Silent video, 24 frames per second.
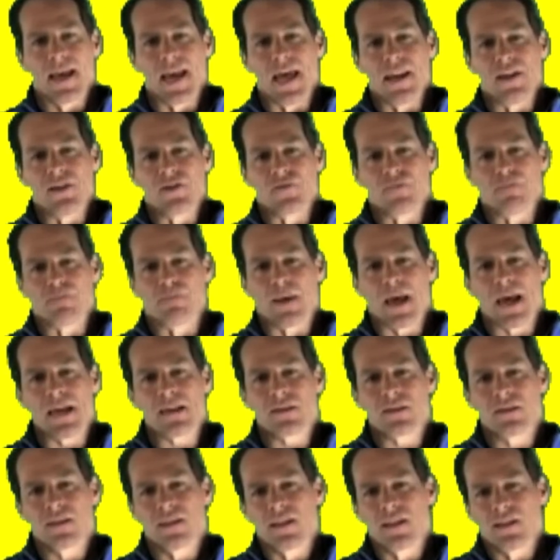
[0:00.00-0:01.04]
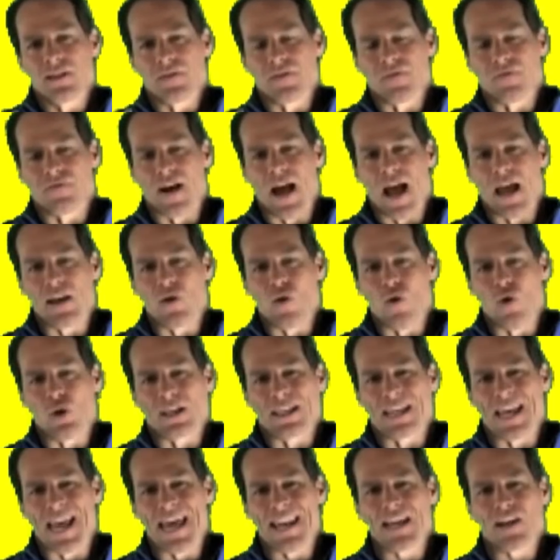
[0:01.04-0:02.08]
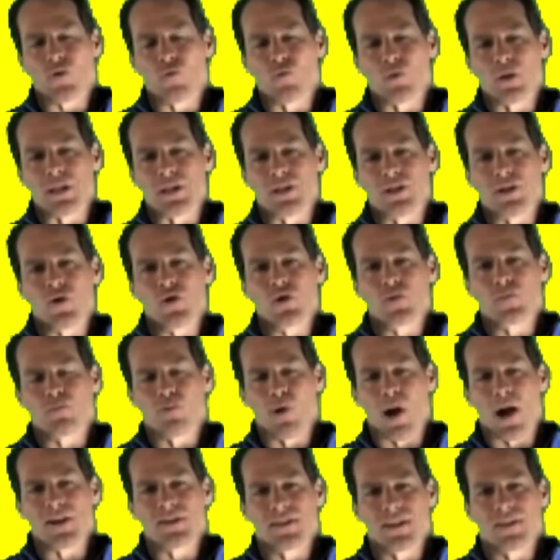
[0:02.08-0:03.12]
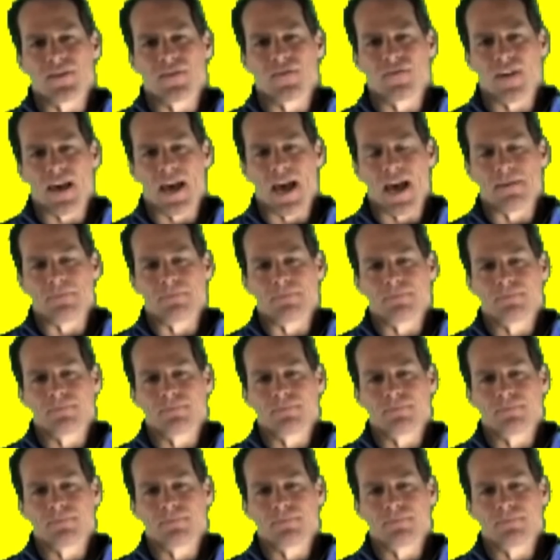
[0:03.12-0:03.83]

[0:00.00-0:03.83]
It is best to find organic reduced processed fat.